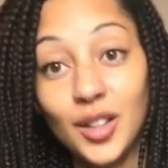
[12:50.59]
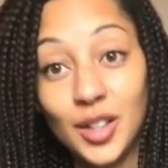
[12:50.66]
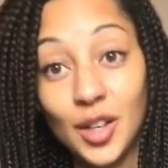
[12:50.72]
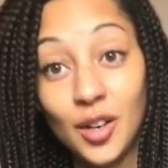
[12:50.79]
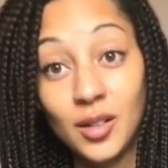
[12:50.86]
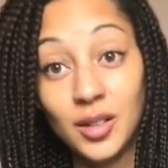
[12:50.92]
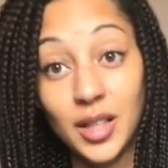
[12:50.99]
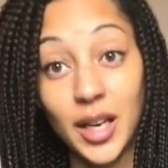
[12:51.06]

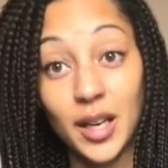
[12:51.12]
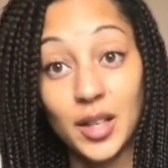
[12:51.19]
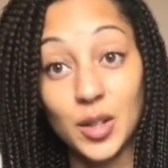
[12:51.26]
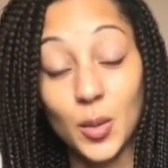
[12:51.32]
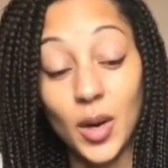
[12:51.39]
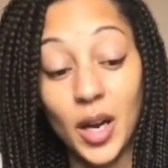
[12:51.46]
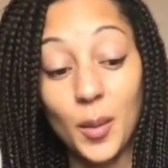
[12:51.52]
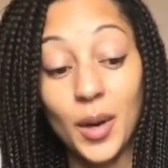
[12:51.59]
Yarndale is
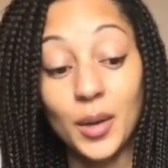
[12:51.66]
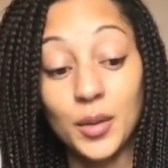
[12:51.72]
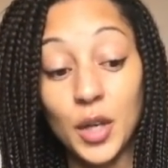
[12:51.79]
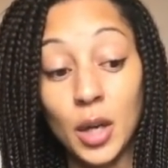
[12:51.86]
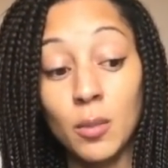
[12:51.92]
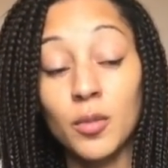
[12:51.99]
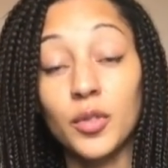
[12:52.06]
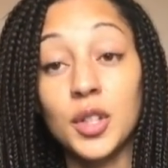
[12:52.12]
quite well
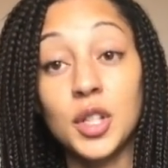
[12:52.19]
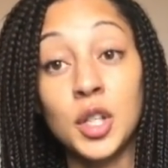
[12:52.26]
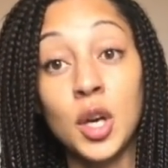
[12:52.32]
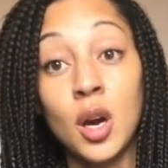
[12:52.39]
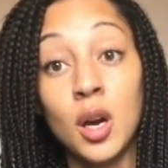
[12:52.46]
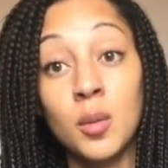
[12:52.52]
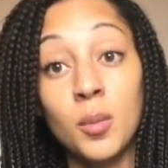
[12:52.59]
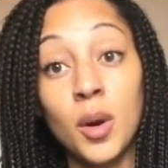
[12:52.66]
known for its
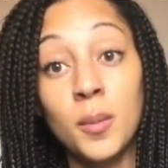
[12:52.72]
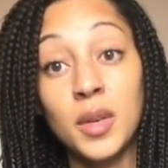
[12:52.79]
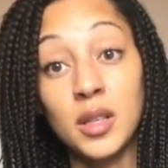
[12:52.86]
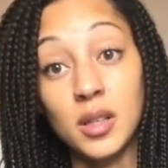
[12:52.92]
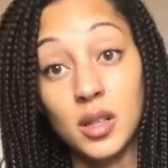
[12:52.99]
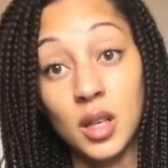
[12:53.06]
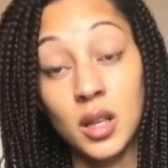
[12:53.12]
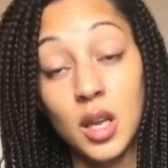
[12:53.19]
yarn
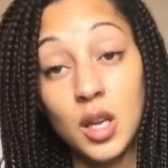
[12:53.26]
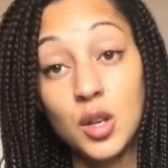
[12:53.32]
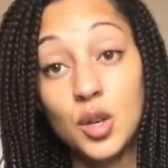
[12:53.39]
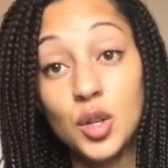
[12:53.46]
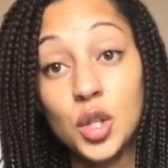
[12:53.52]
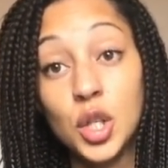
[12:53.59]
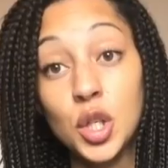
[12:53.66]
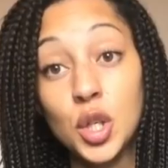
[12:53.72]
bombings and they
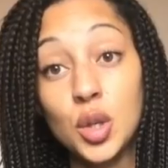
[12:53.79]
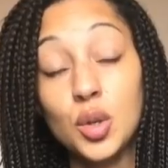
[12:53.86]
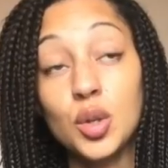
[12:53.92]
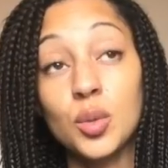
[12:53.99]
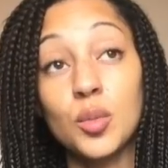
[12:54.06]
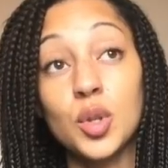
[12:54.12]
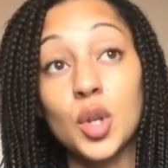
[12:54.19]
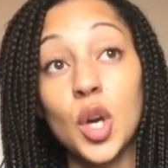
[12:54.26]
usually do
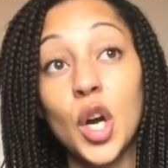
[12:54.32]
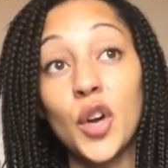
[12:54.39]
some sort